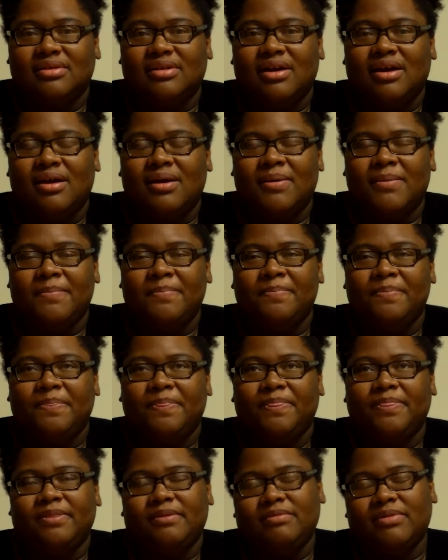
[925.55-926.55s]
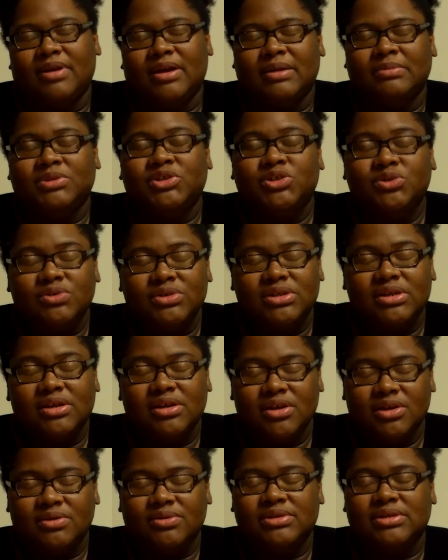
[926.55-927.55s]
I'm choosing
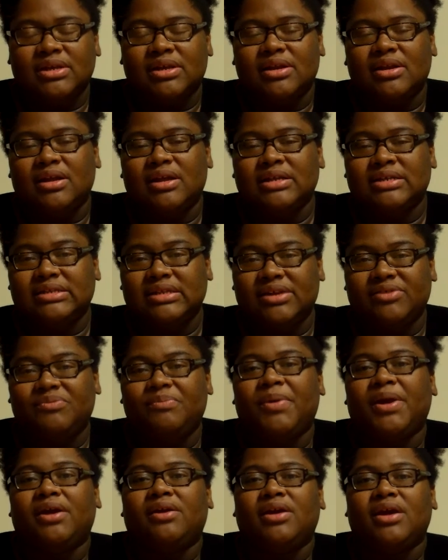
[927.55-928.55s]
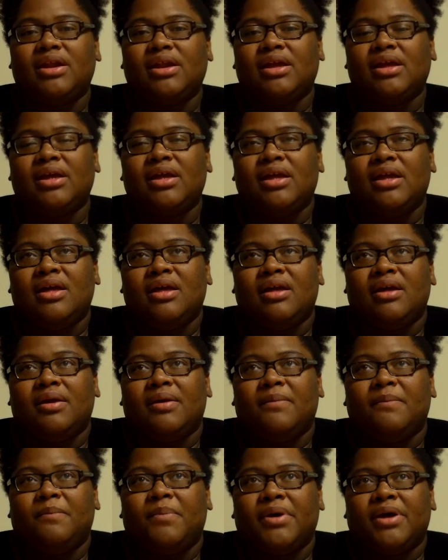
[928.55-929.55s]
to use it instead of burying it,
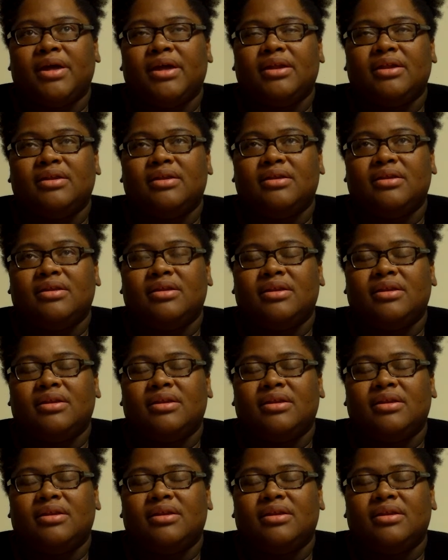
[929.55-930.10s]
but